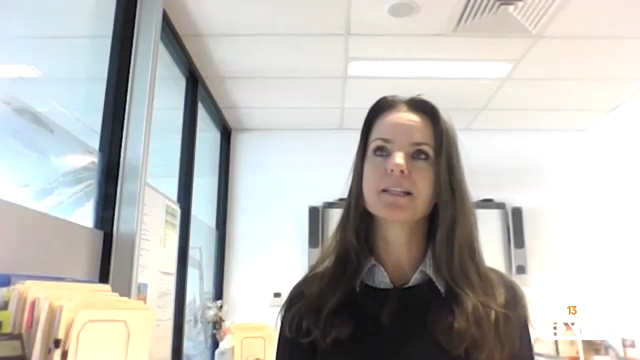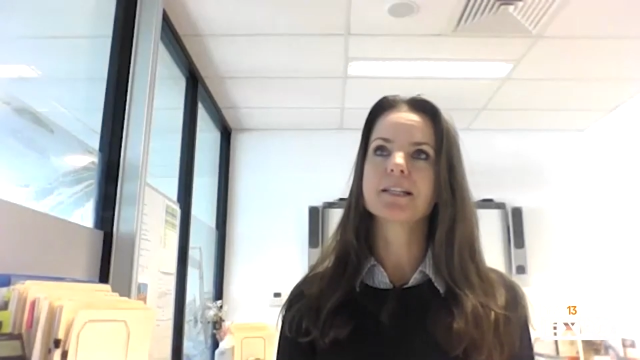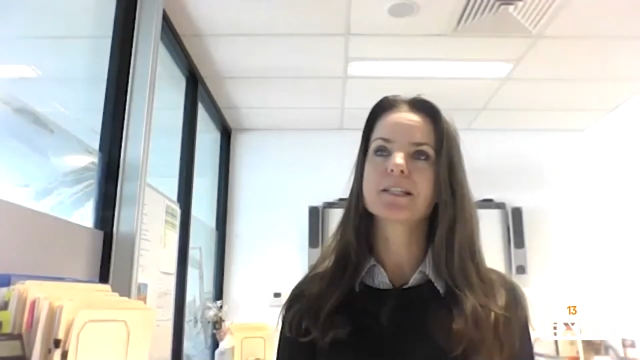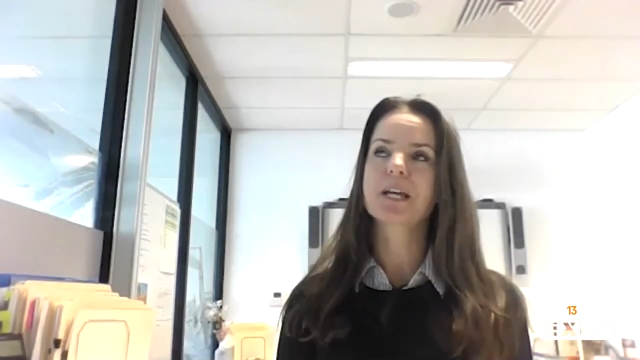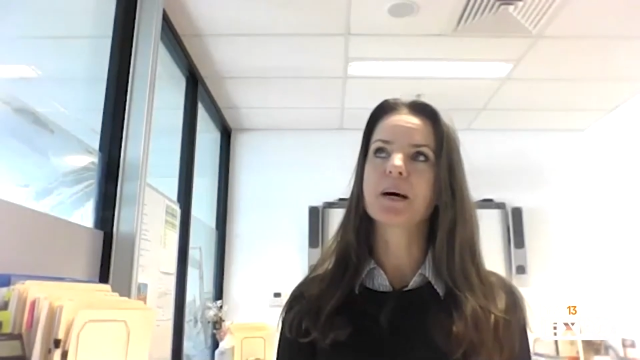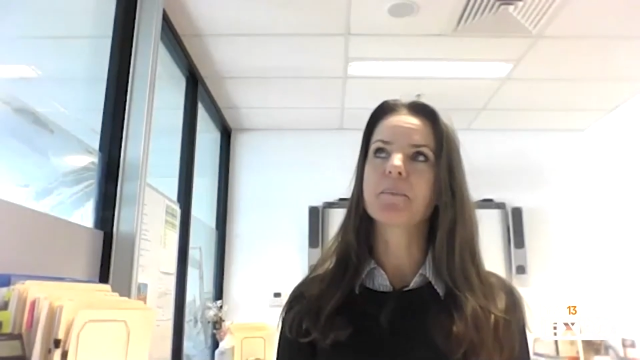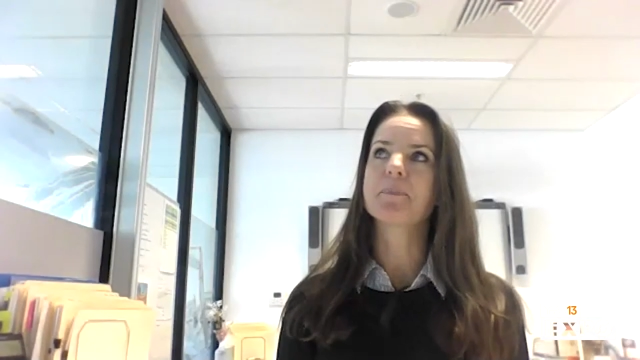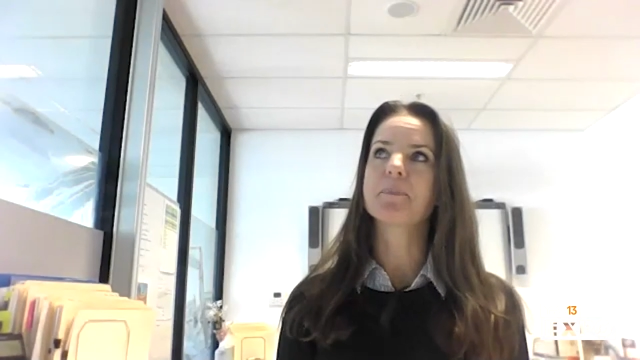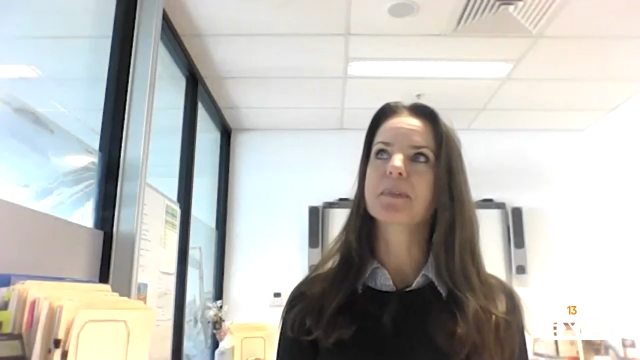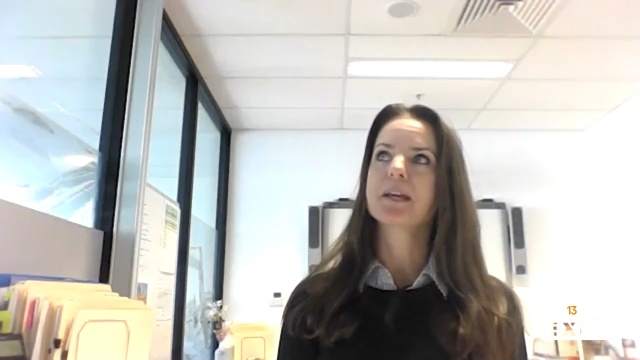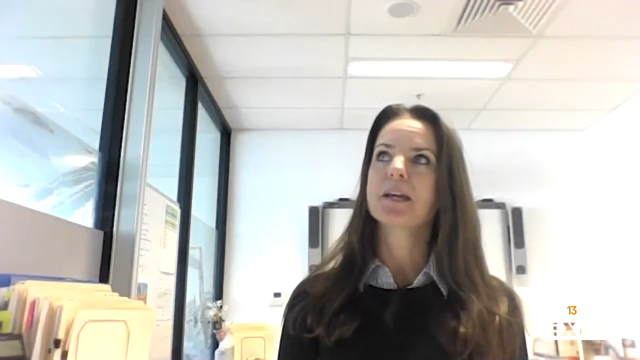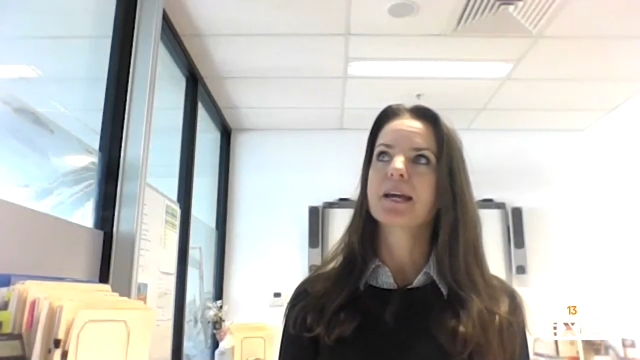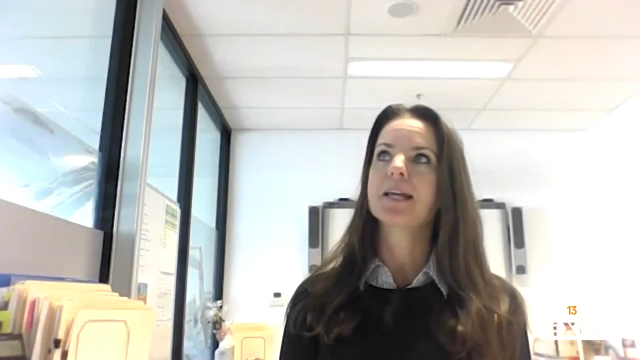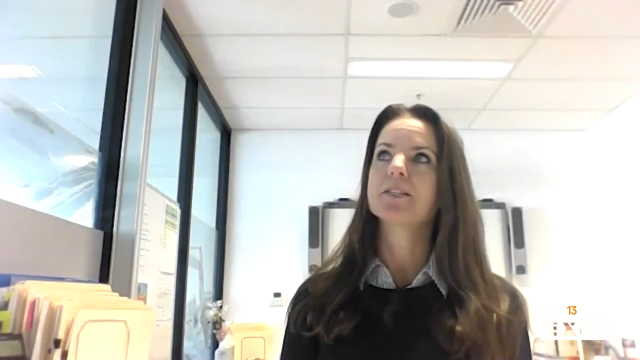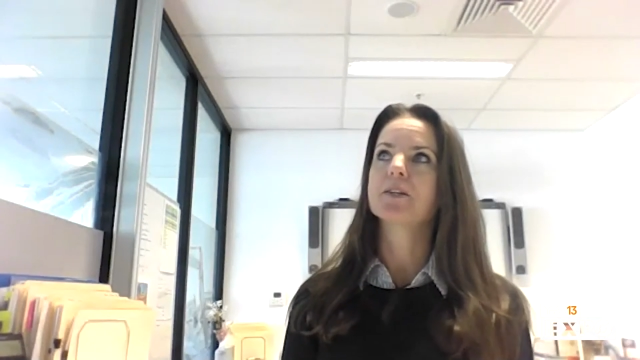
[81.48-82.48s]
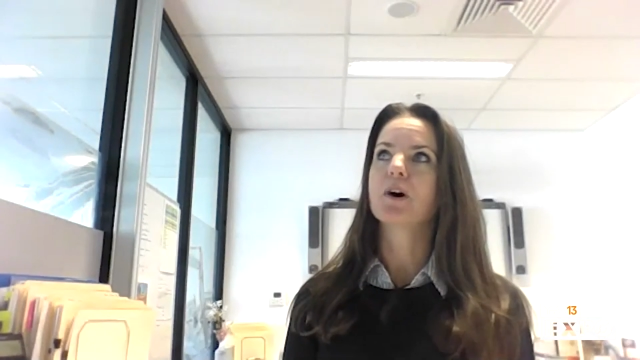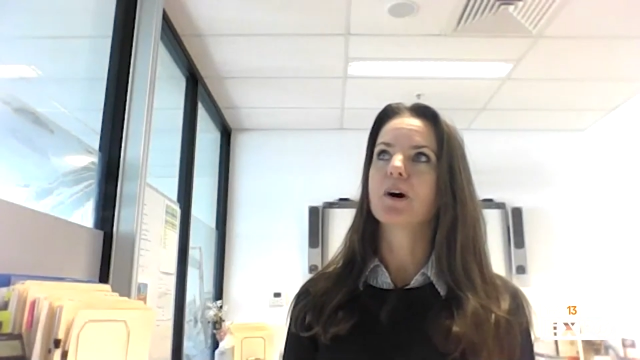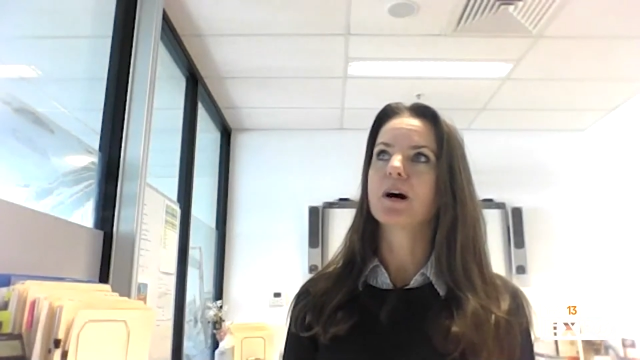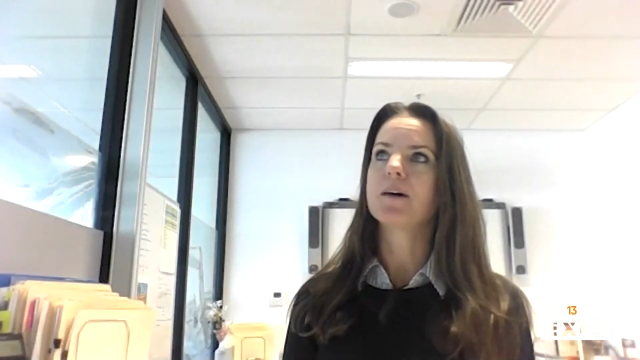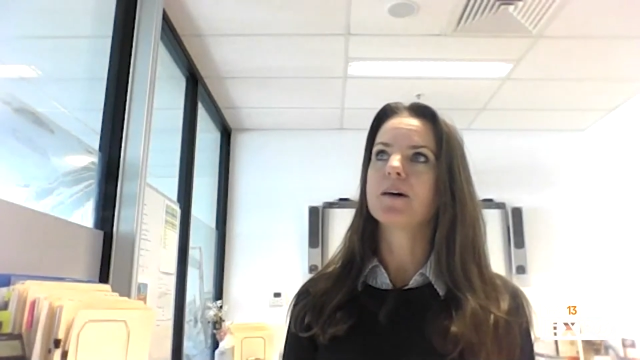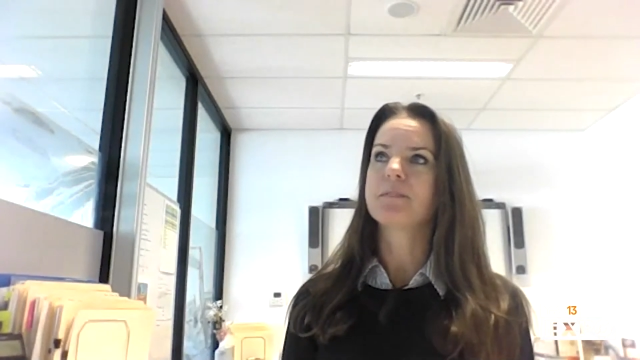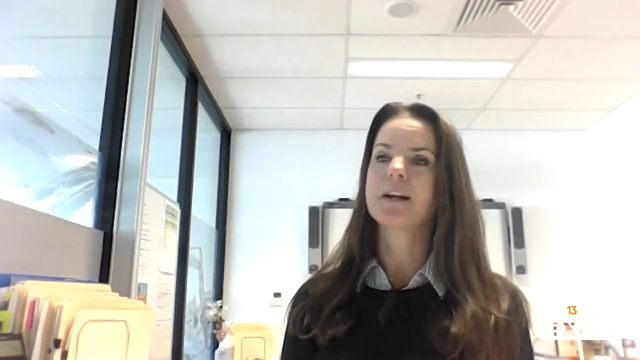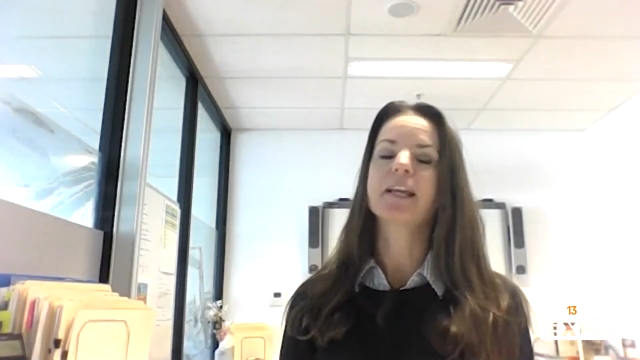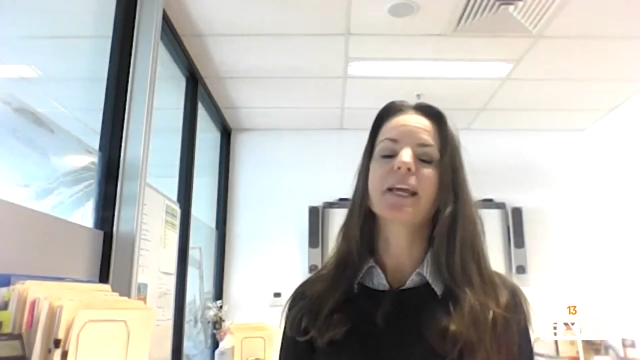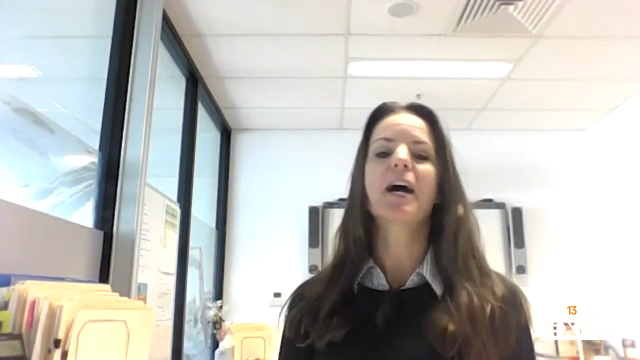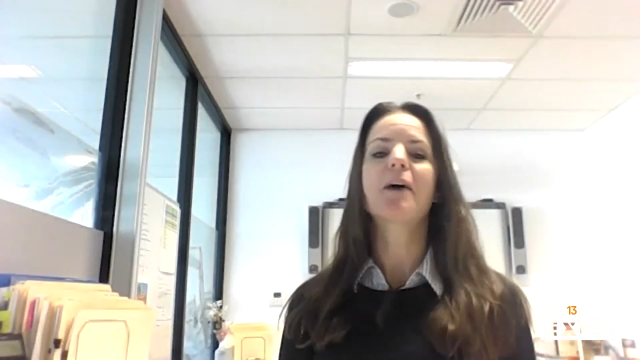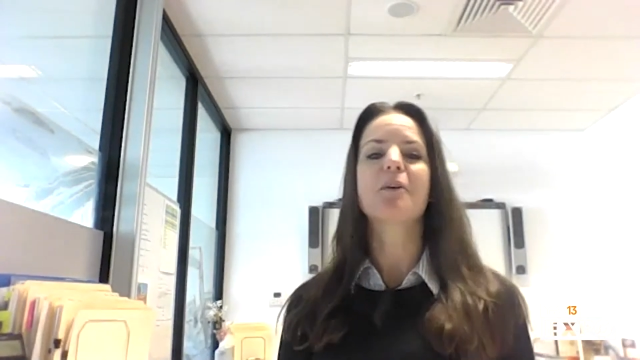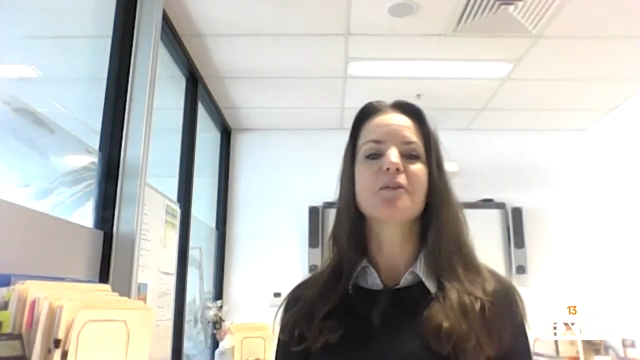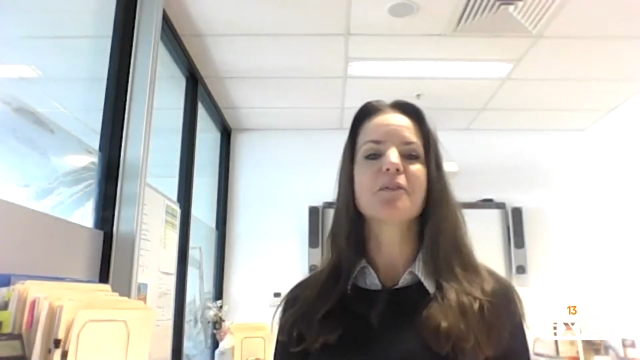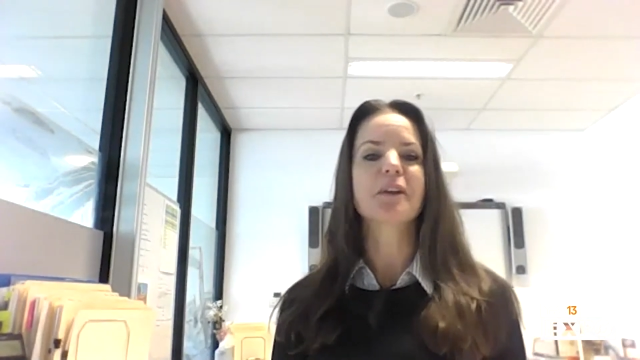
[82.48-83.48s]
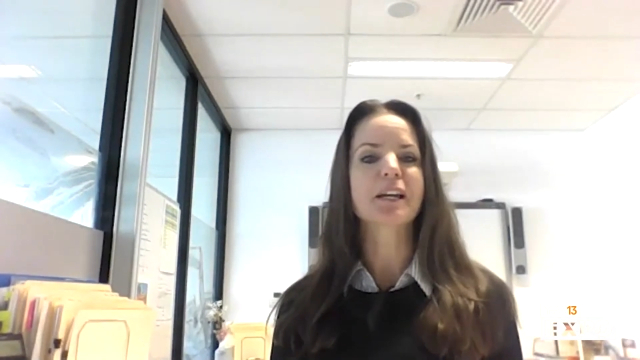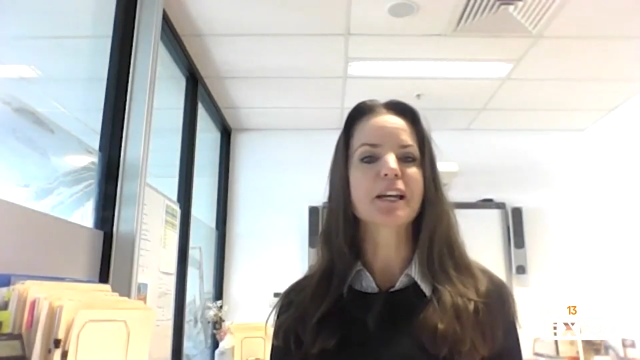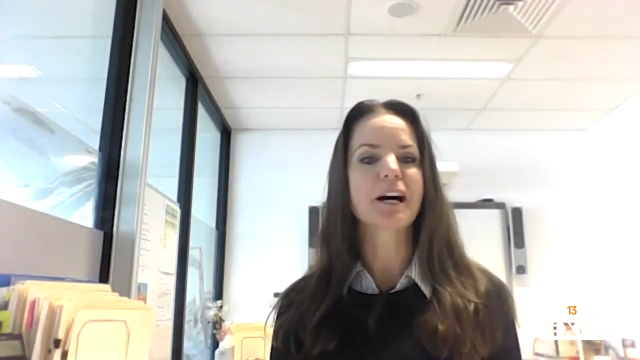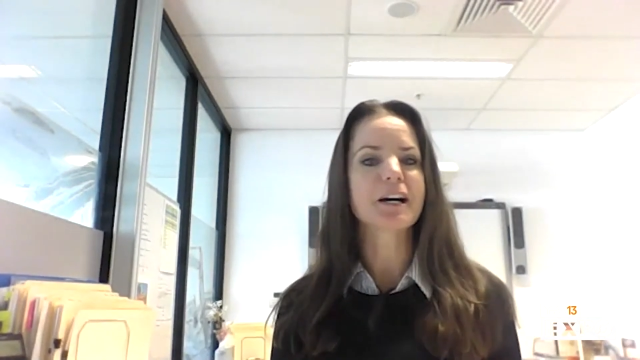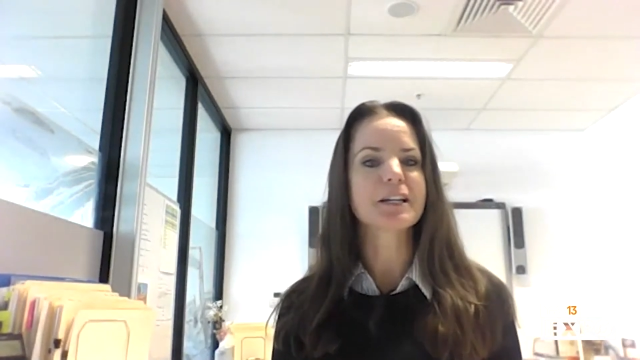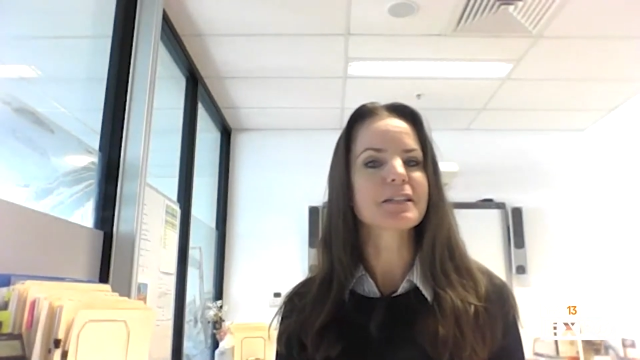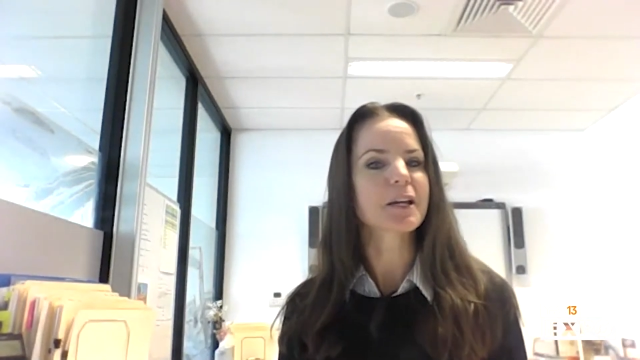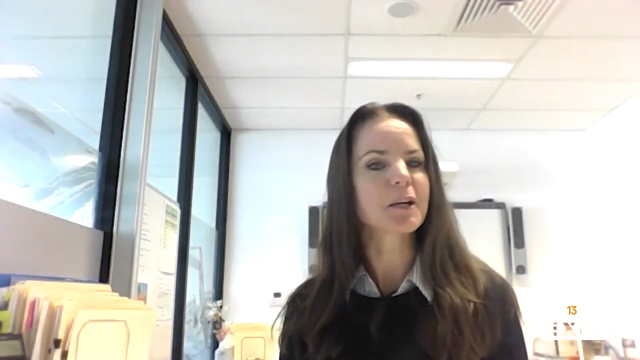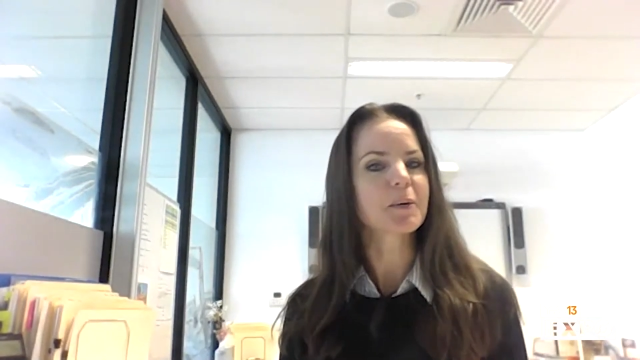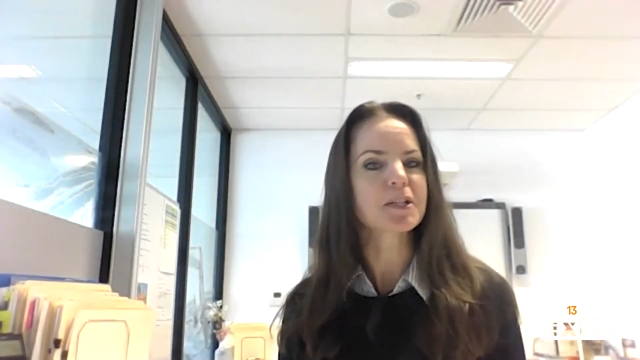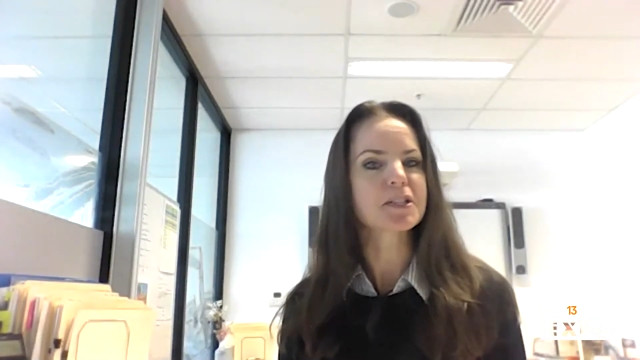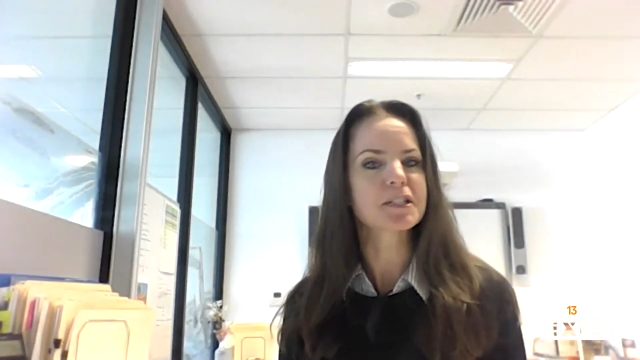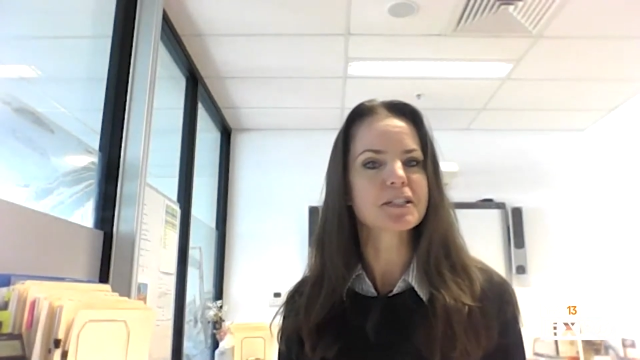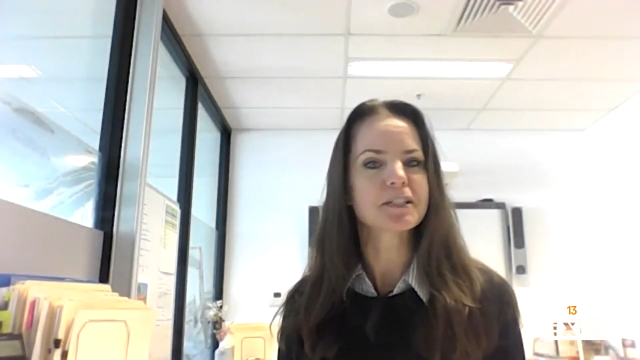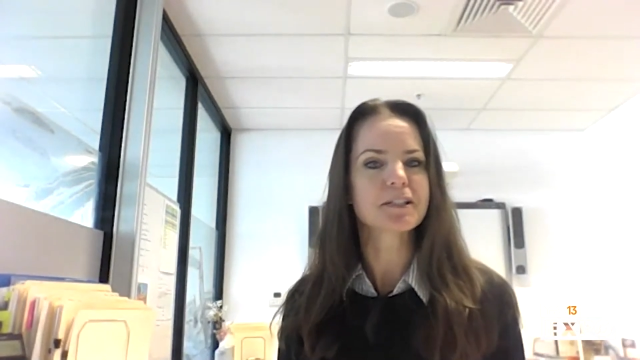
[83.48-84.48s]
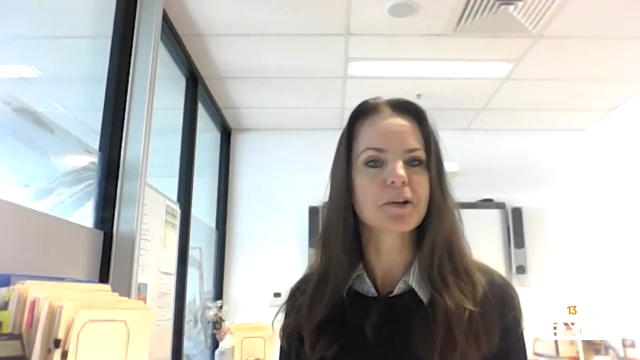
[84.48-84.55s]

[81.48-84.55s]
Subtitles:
It's funny how often I get asked that question.